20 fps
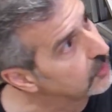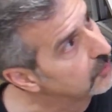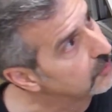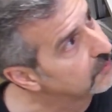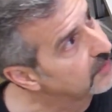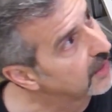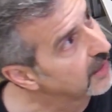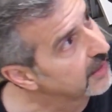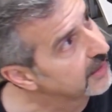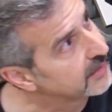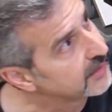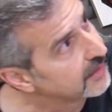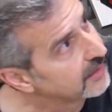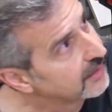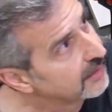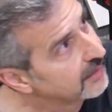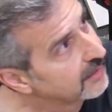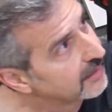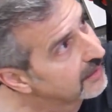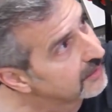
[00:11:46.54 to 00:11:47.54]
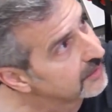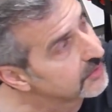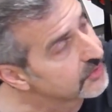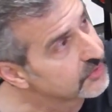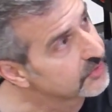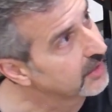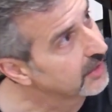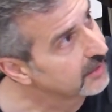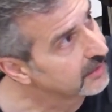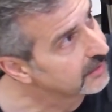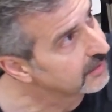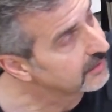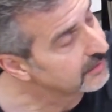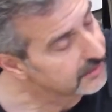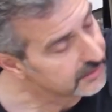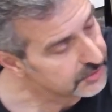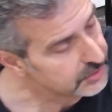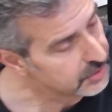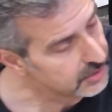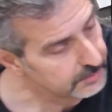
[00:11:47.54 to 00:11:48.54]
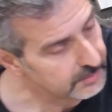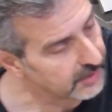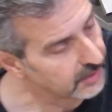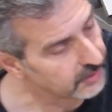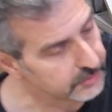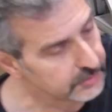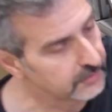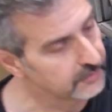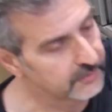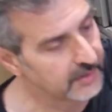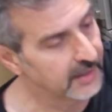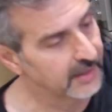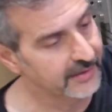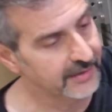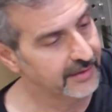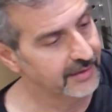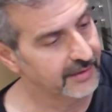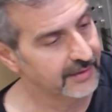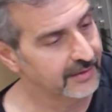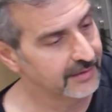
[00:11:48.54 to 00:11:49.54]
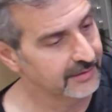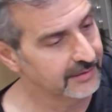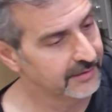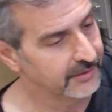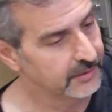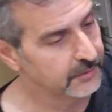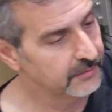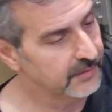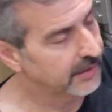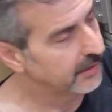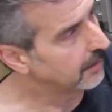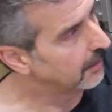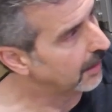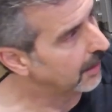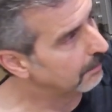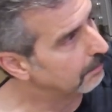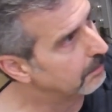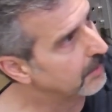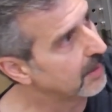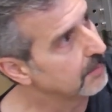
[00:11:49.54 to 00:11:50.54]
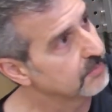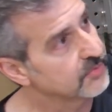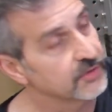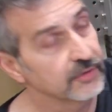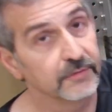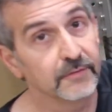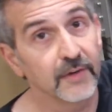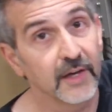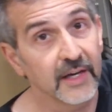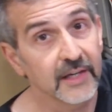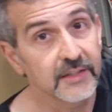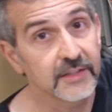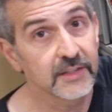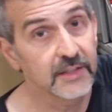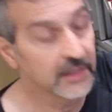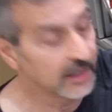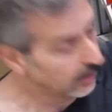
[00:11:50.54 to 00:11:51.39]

you've got, let's say in the G-Belt, you've got a bumps effect,